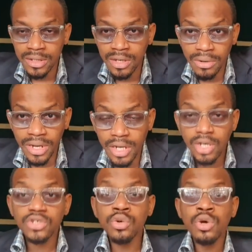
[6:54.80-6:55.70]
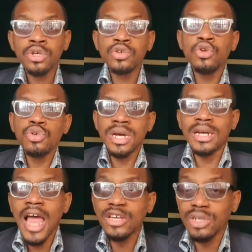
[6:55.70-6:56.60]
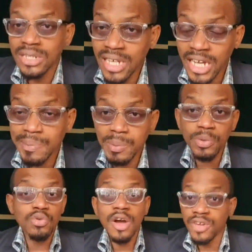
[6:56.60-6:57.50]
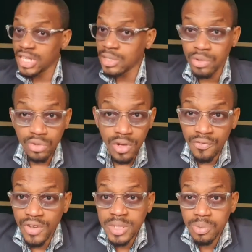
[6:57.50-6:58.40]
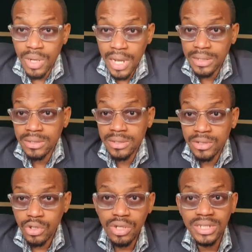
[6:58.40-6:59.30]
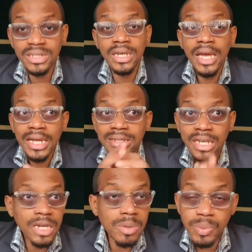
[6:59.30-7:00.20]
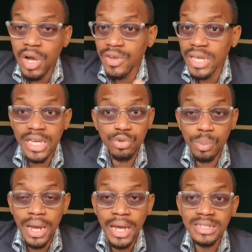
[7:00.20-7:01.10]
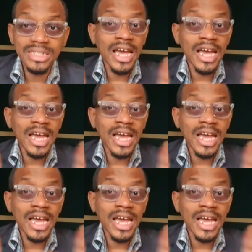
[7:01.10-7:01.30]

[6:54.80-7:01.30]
All right, so you can actually target people who have engaged with your Facebook ads. So you can say, target people who have engaged with my ads,